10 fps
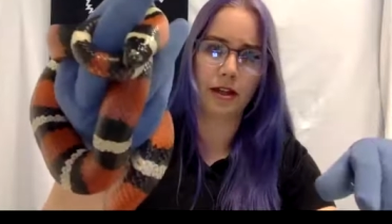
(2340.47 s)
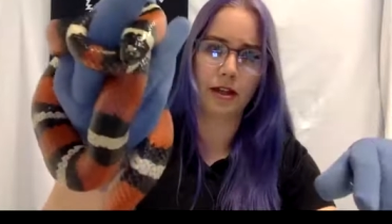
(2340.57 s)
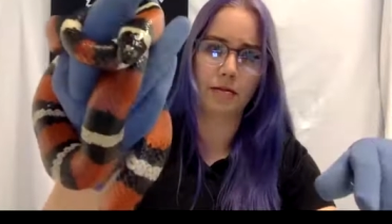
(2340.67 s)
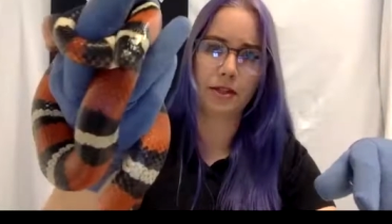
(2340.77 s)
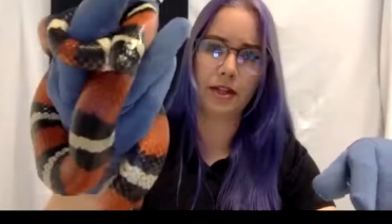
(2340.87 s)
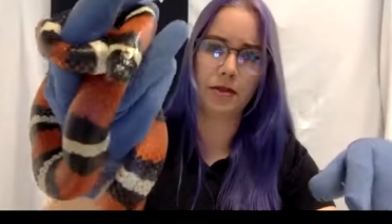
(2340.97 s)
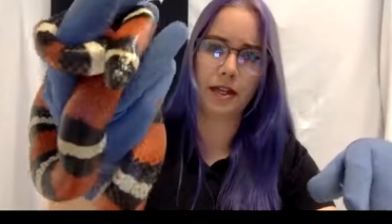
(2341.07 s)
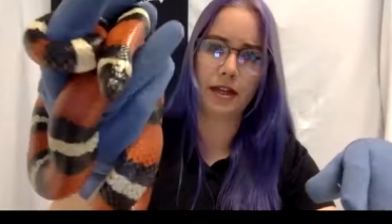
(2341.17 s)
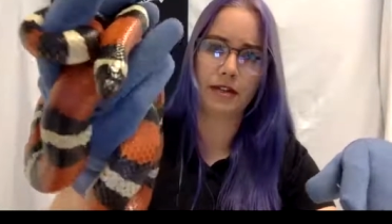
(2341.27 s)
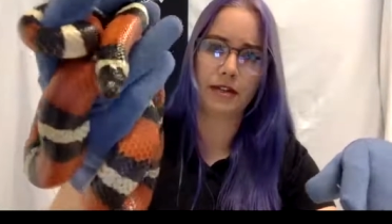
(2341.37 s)
a,
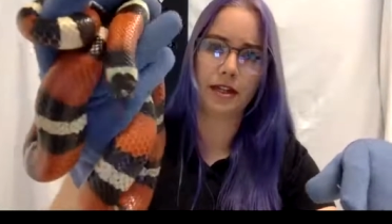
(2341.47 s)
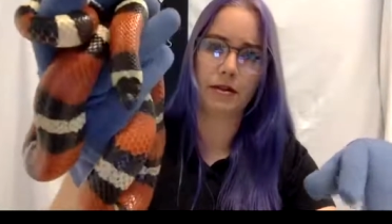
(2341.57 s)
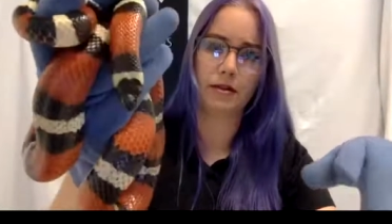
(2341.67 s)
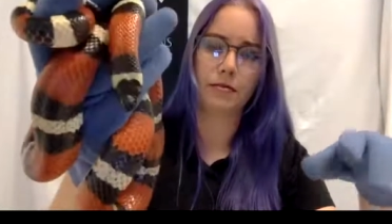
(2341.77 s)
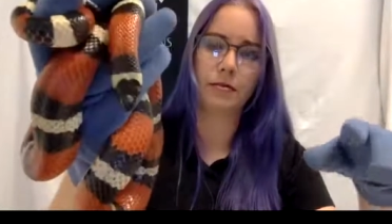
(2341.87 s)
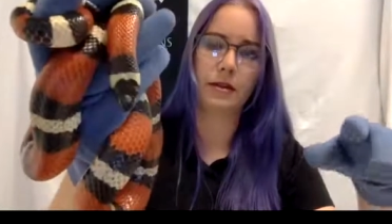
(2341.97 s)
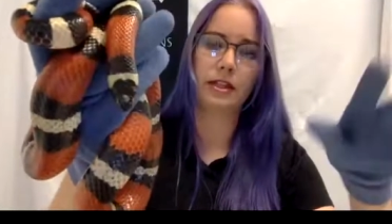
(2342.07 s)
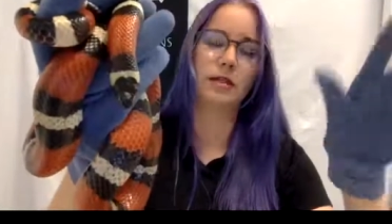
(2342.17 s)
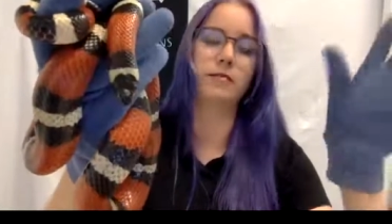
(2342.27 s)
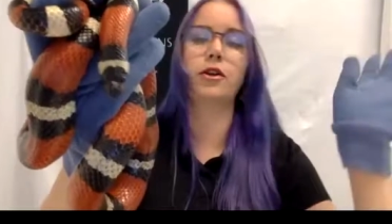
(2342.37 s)
pillowcase, and then
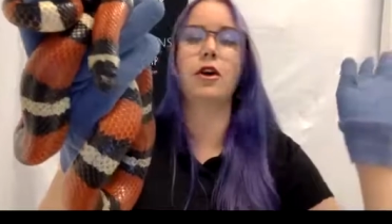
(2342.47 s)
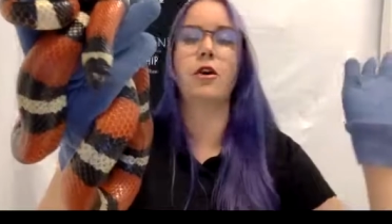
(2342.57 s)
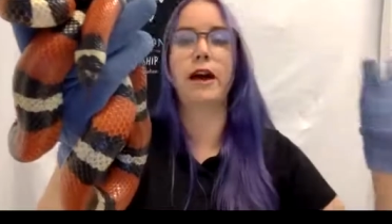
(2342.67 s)
let them go